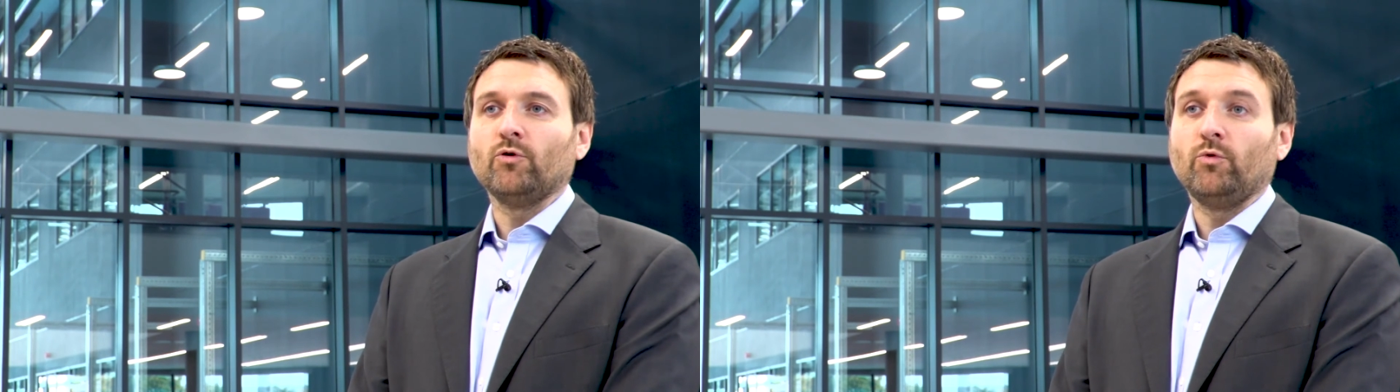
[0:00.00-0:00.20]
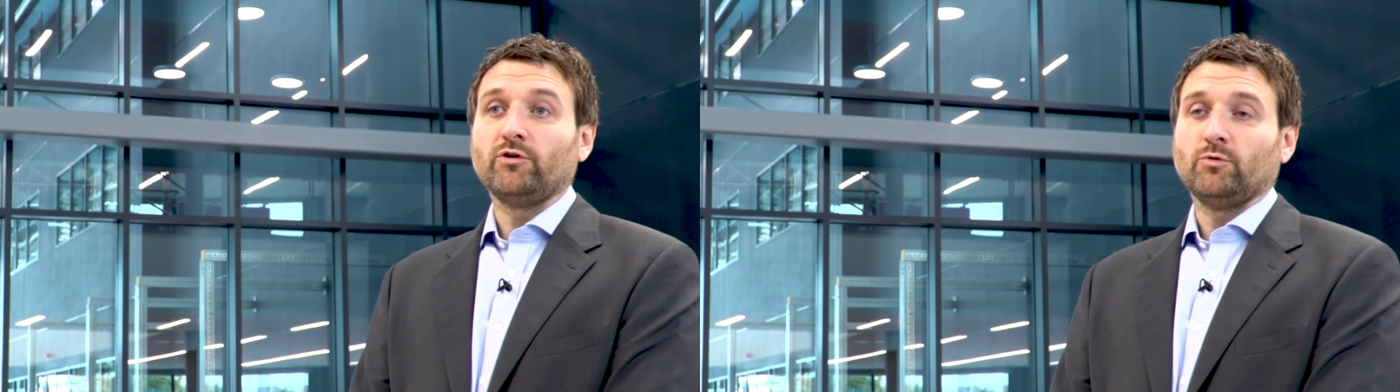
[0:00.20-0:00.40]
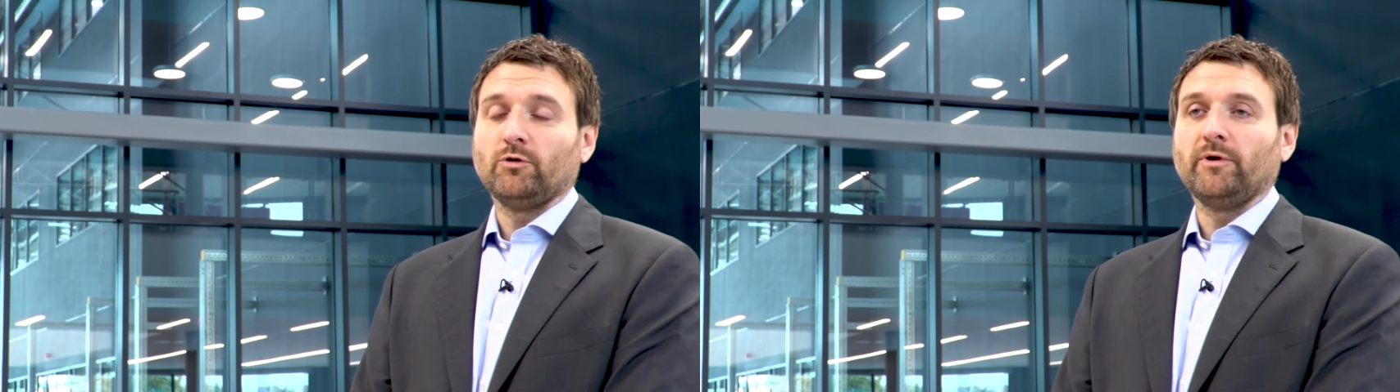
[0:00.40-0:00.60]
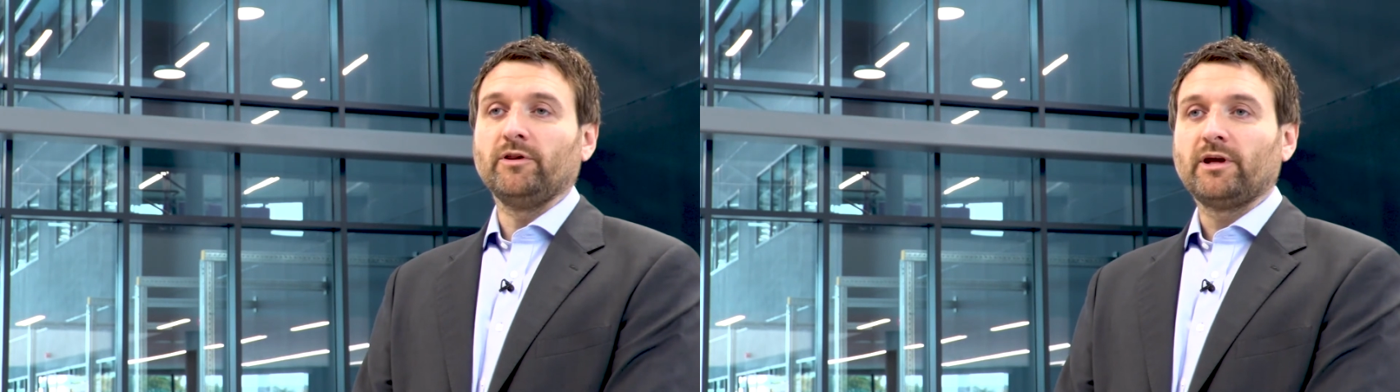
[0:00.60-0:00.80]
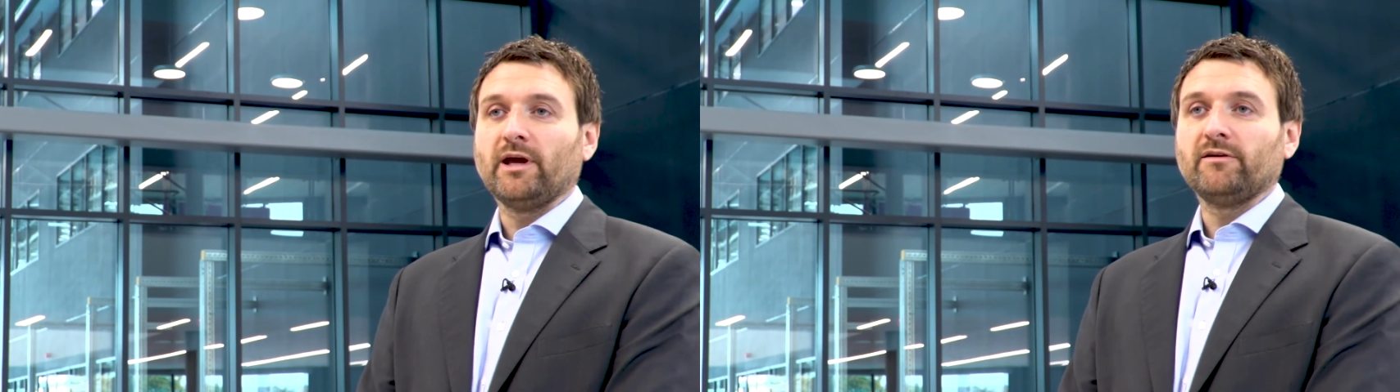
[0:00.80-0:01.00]
which would have been
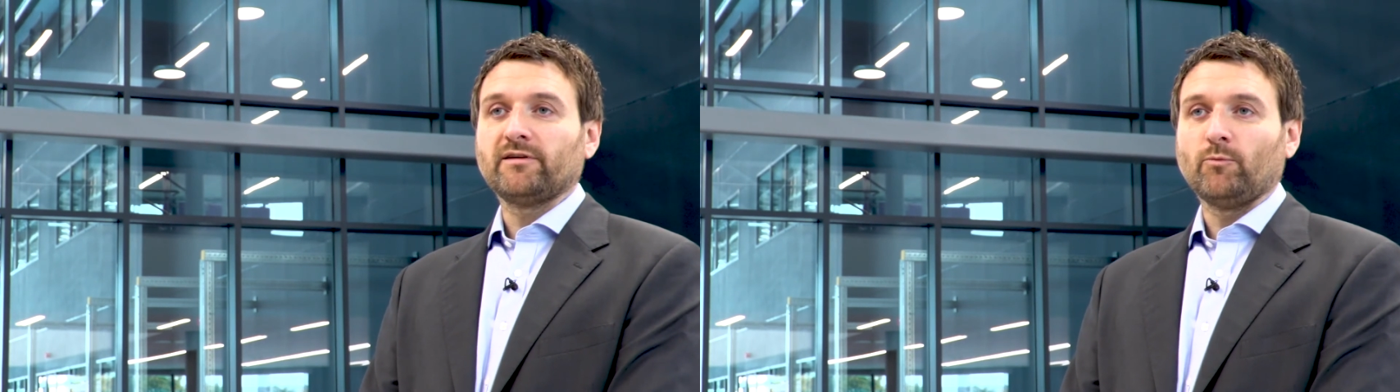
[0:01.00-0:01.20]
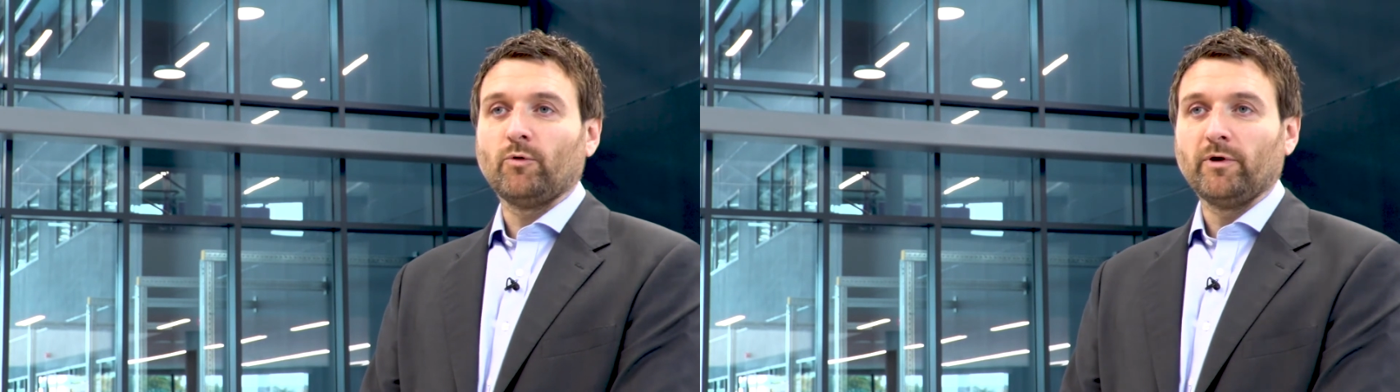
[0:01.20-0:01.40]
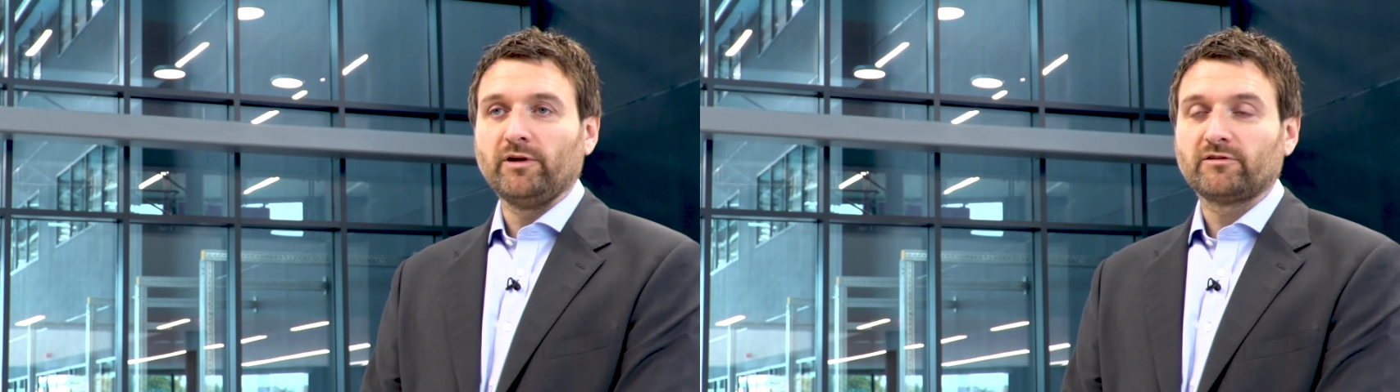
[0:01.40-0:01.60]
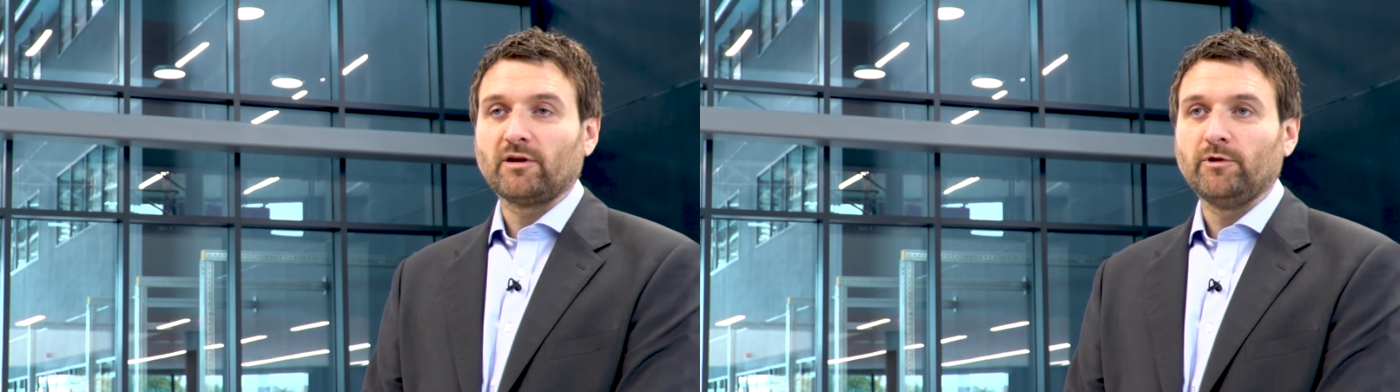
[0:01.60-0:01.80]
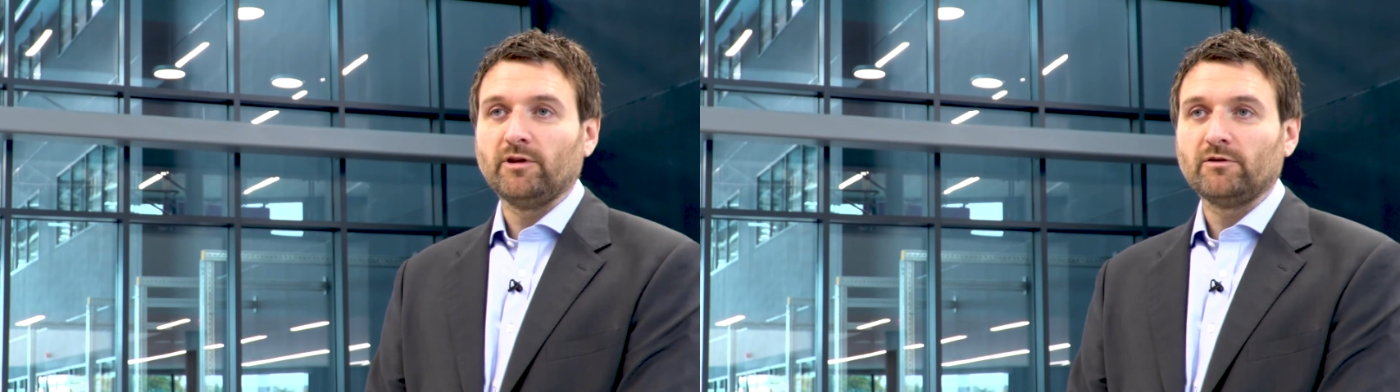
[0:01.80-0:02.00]
the case had we been
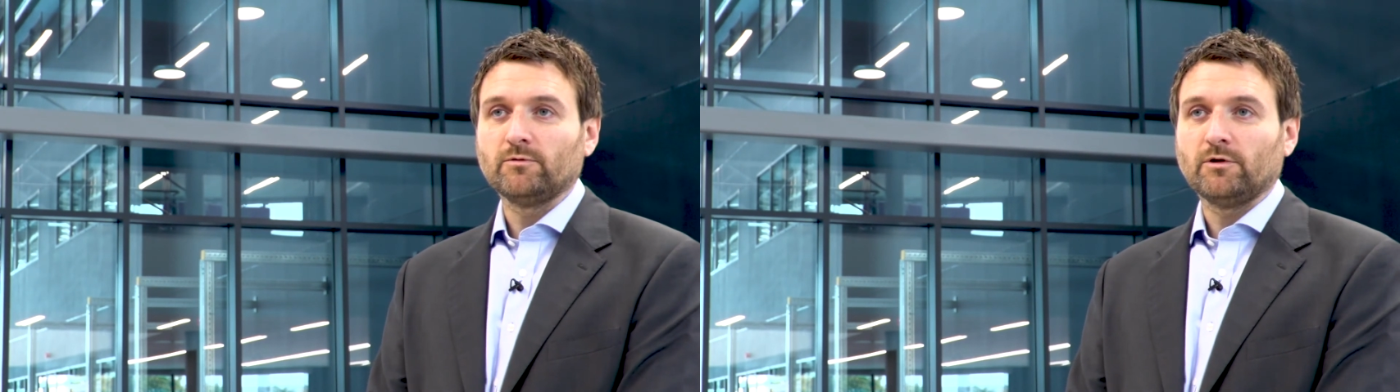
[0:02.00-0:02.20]
skimming these